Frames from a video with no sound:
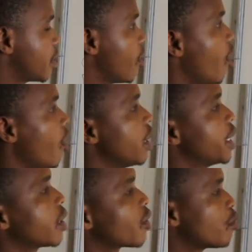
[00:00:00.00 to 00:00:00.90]
all the
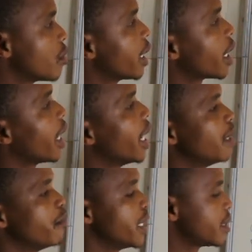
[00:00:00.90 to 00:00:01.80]
group 1
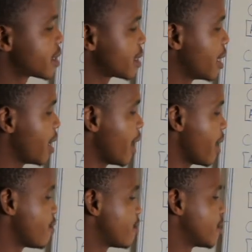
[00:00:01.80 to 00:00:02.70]
elements
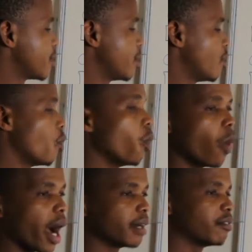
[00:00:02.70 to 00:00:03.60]
have
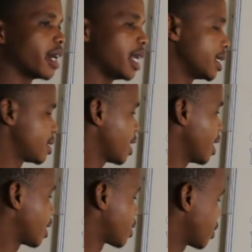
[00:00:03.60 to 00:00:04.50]
1 valence
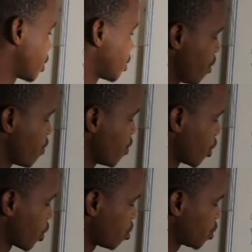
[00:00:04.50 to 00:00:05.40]
electron. For
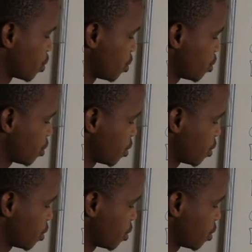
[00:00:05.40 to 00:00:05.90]
group 2,